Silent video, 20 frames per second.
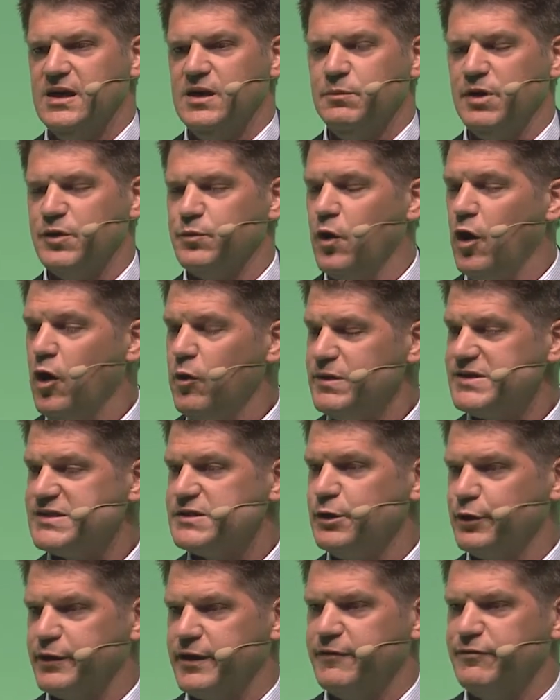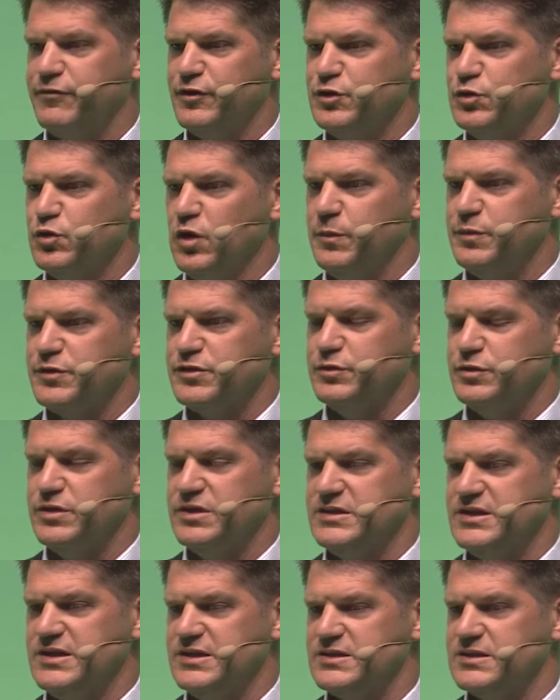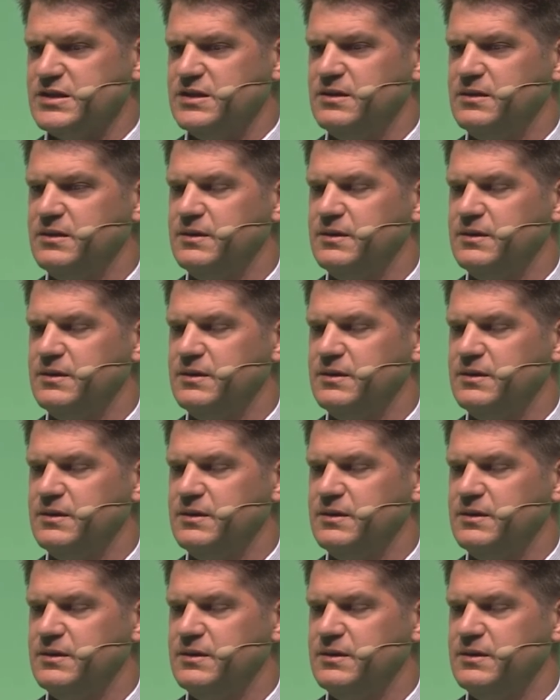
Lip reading: But we're always looking for new opportunities.